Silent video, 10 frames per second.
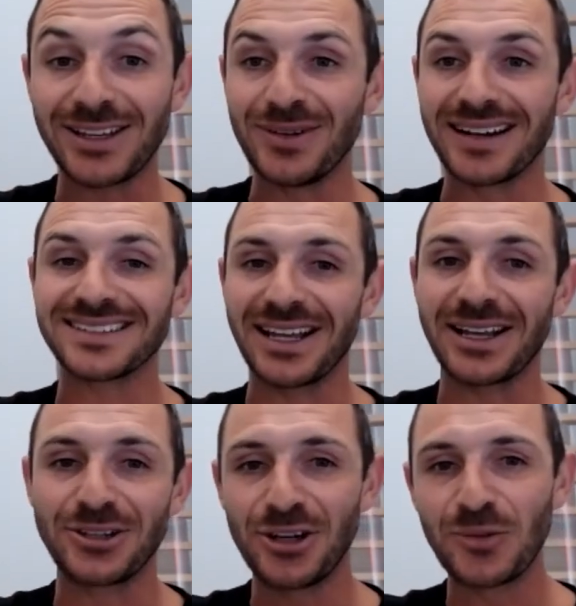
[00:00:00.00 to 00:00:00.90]
you? Honestly,
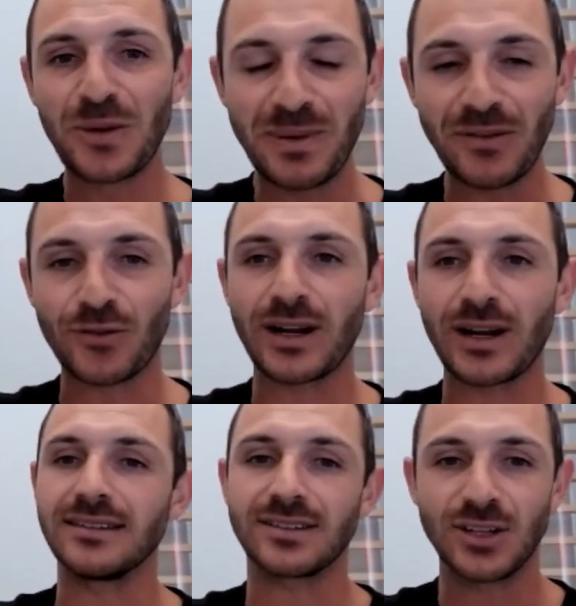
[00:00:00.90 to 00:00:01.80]
like, could we be
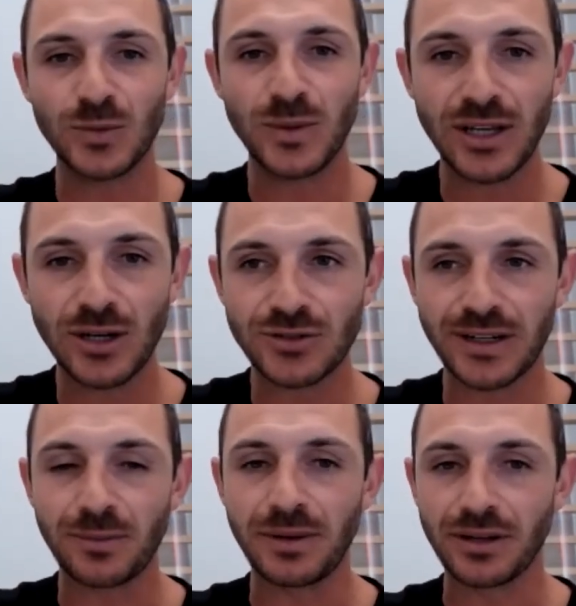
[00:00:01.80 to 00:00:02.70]
friends? Could we go
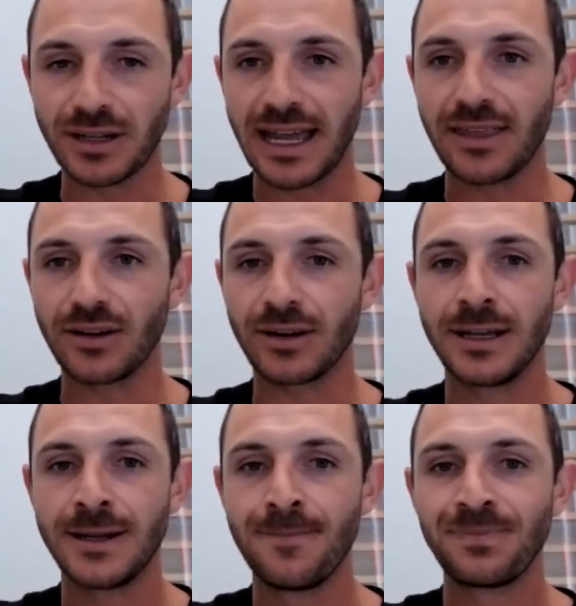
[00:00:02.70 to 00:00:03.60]
drink a beer together?
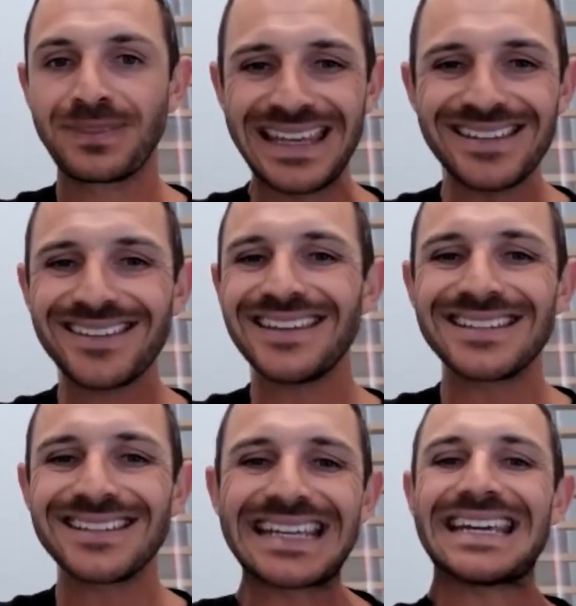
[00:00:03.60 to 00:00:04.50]
Is
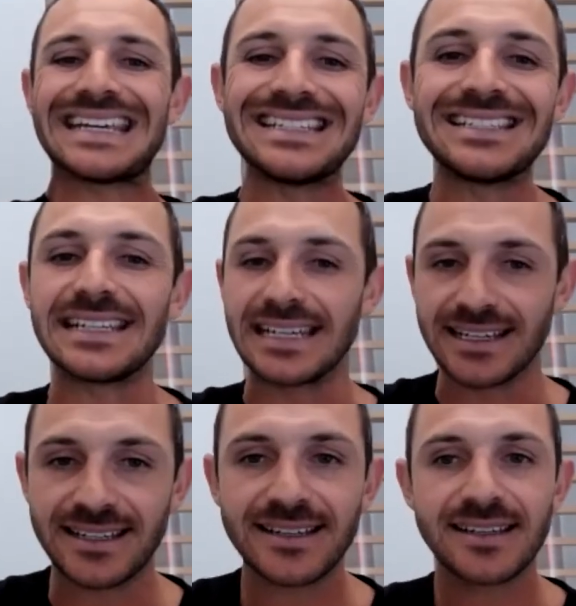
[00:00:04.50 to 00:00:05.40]
this
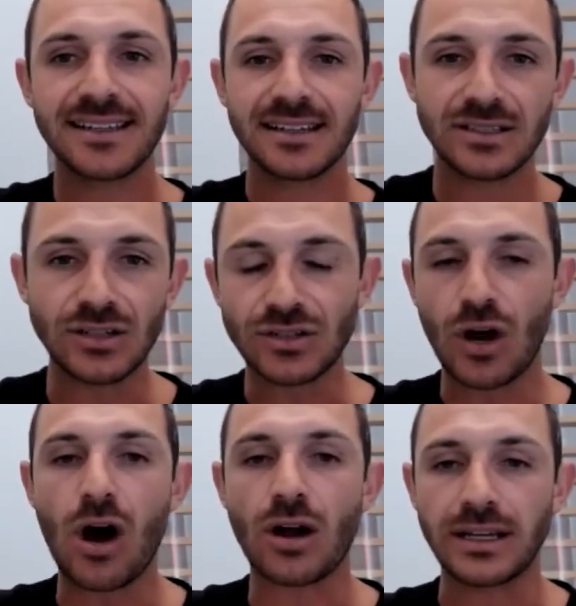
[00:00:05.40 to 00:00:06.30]
easy to
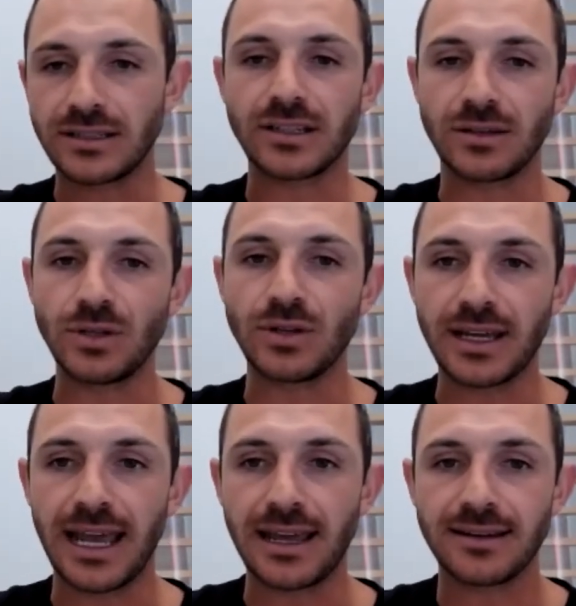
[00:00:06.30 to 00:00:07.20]
talk and to
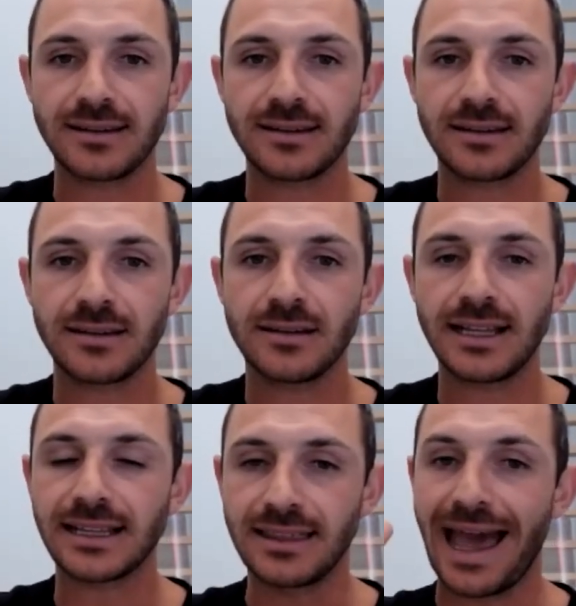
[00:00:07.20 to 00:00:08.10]
communicate?
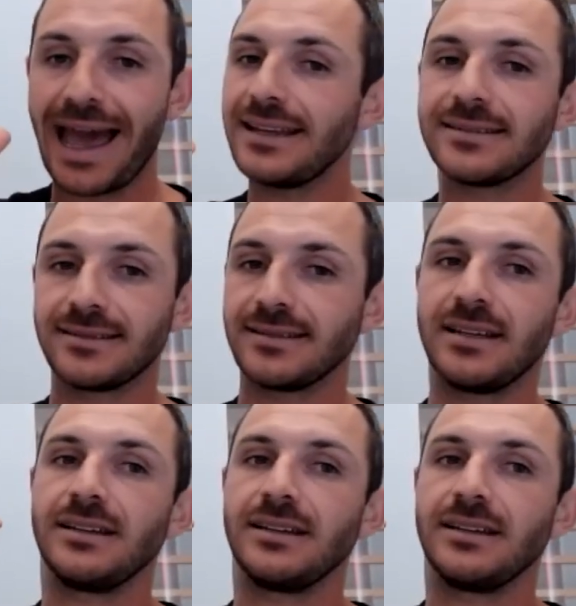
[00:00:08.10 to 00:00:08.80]
Like, that is